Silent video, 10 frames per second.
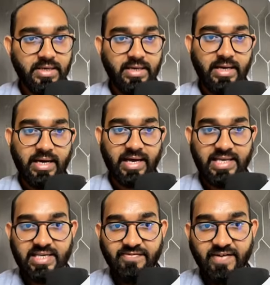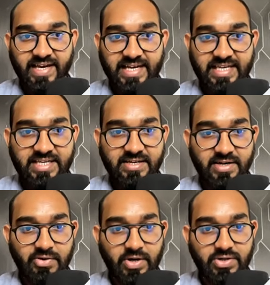and if I click here,
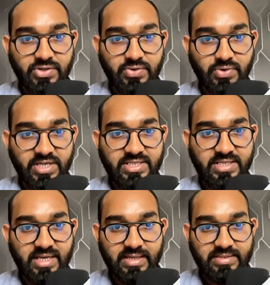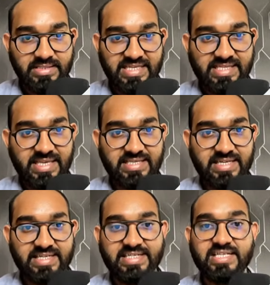you're going to notice this is the
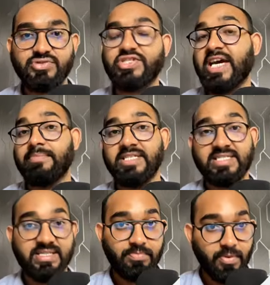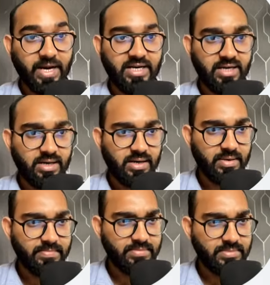details which I have just provided.
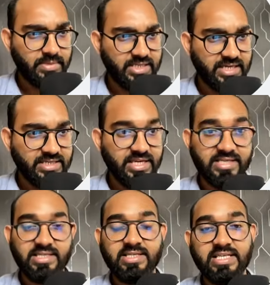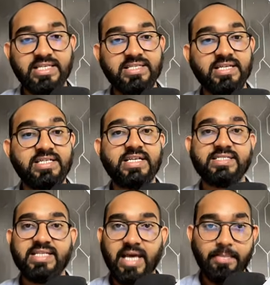Is it? Yes, this is the details
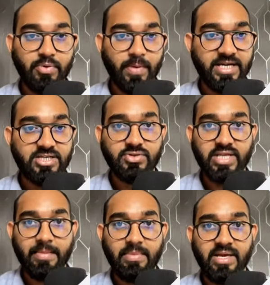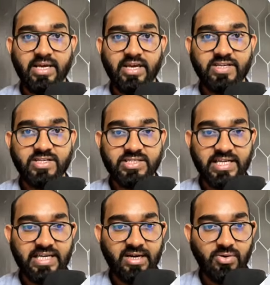that I have provided to them. If you
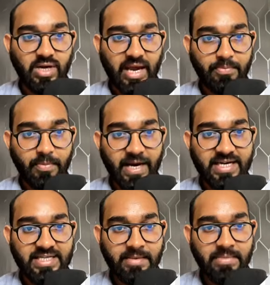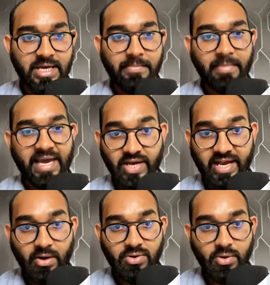take a look, I have provided them my
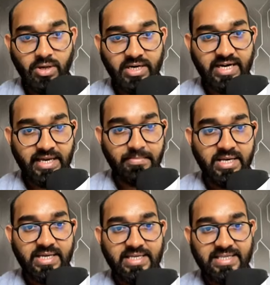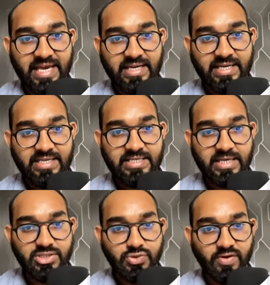account holder name, then the
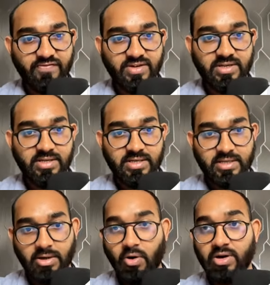SWIFT or the